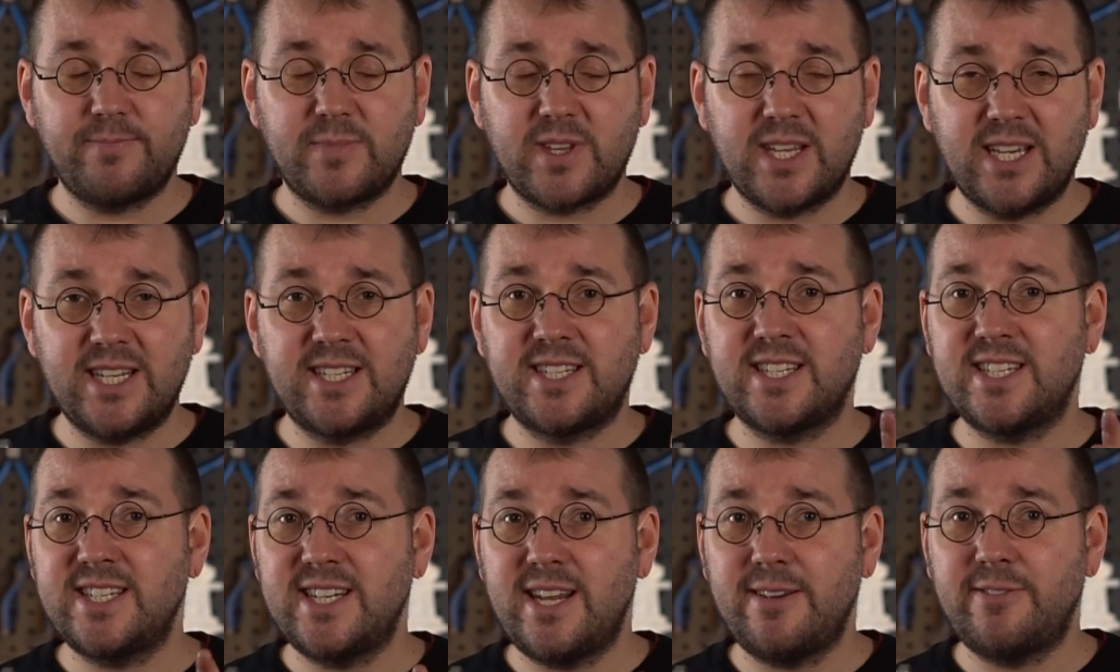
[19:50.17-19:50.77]
It
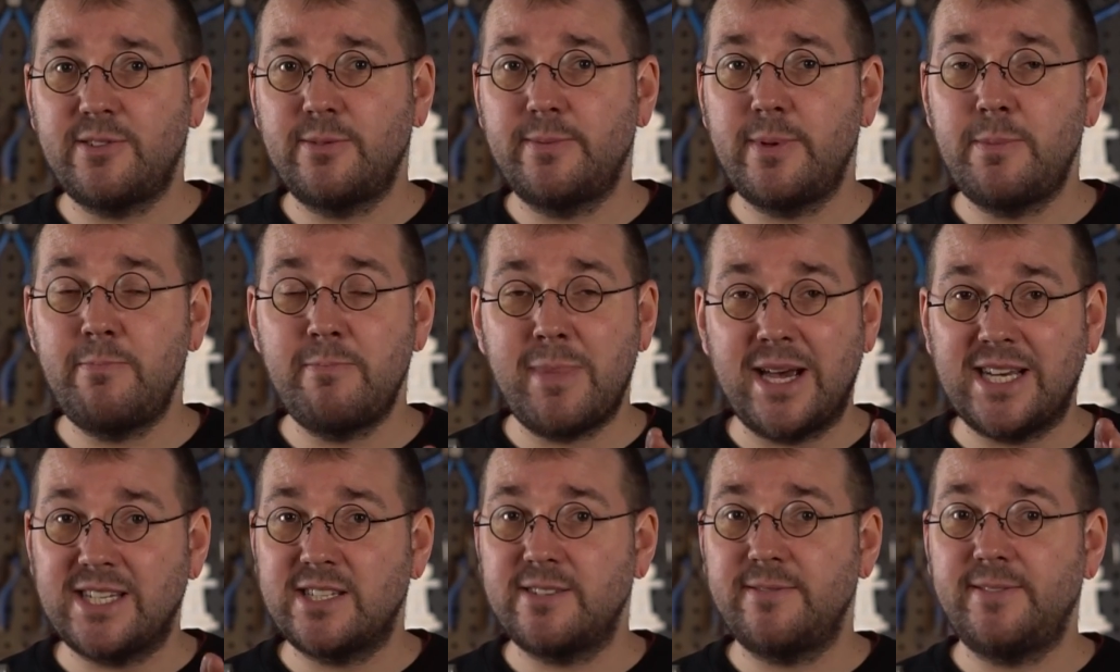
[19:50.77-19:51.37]
doesn't have to be
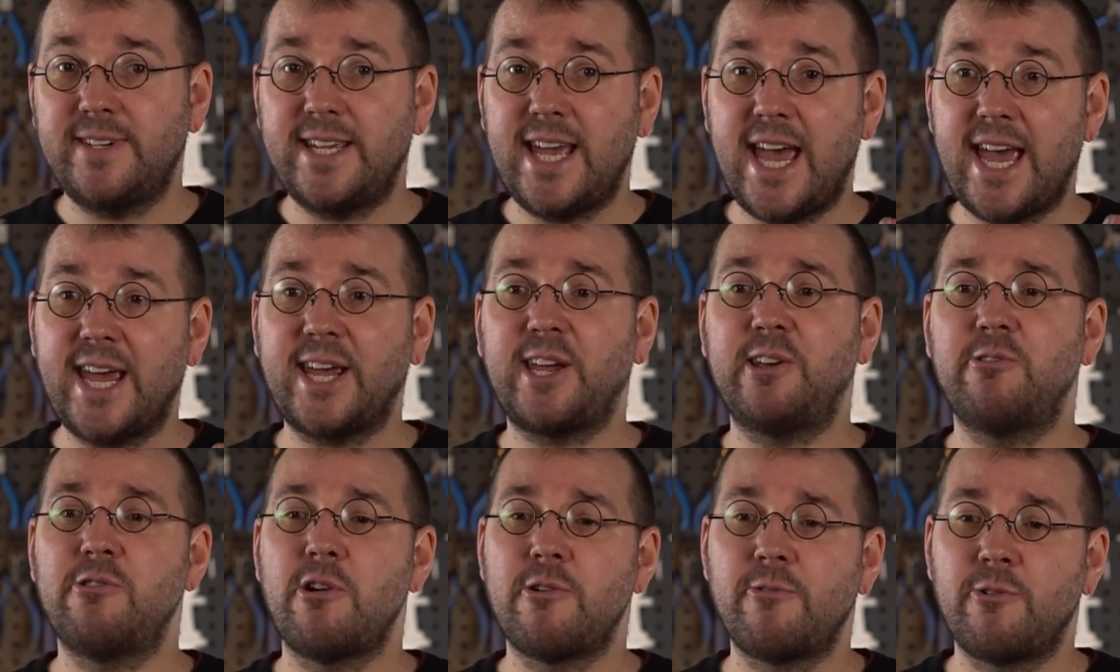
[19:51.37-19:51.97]
massively
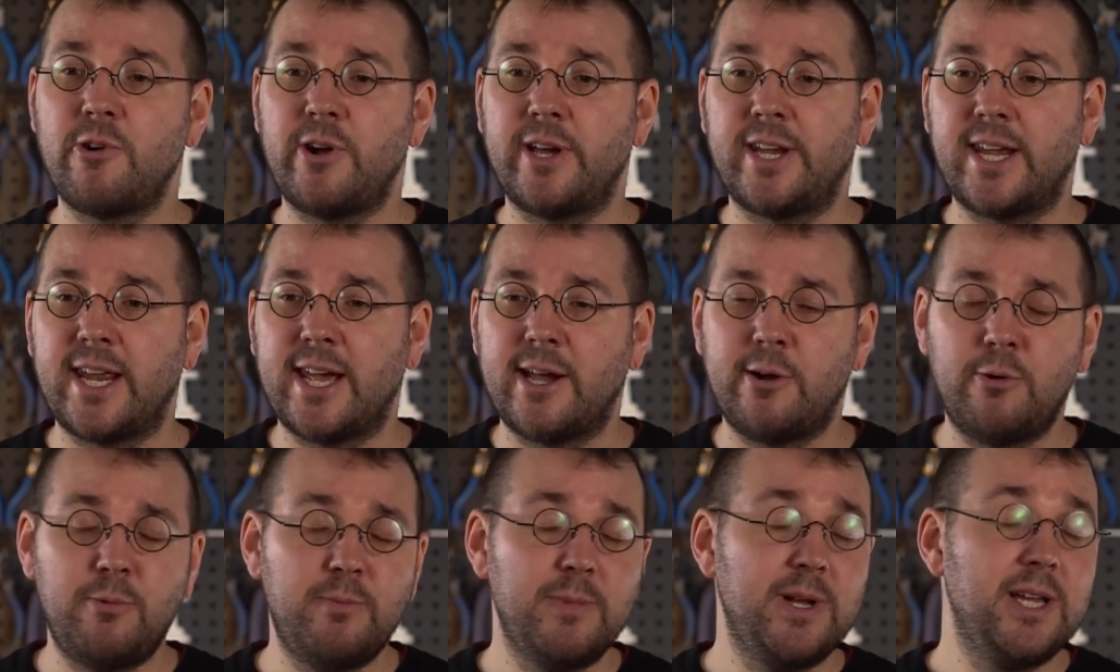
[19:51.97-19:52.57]
accurate right
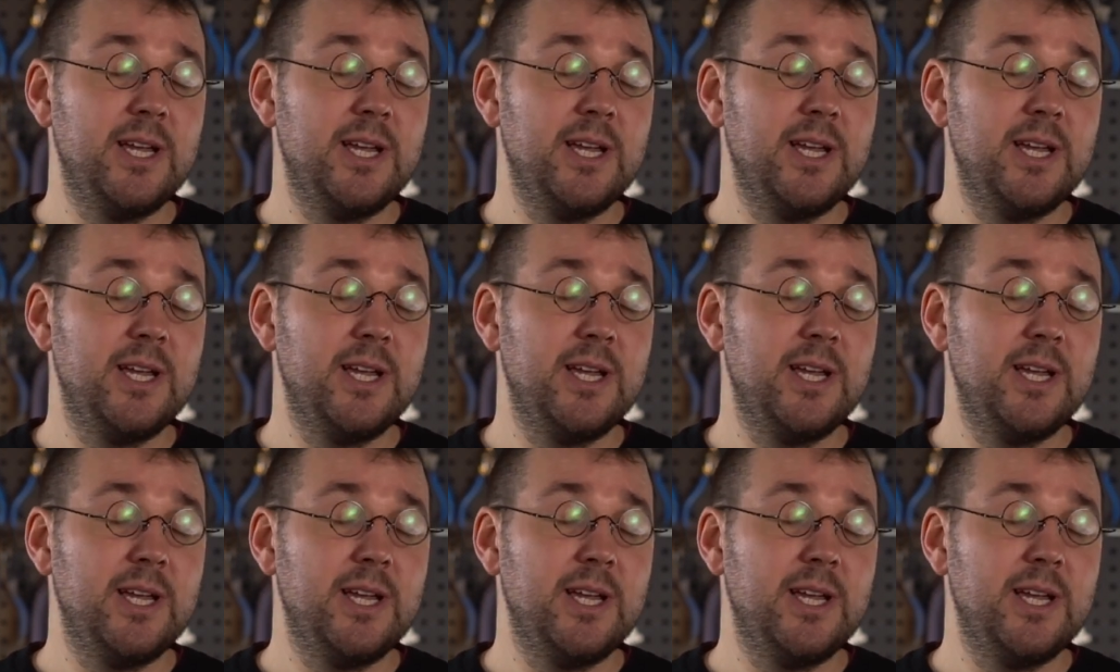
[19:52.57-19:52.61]
now.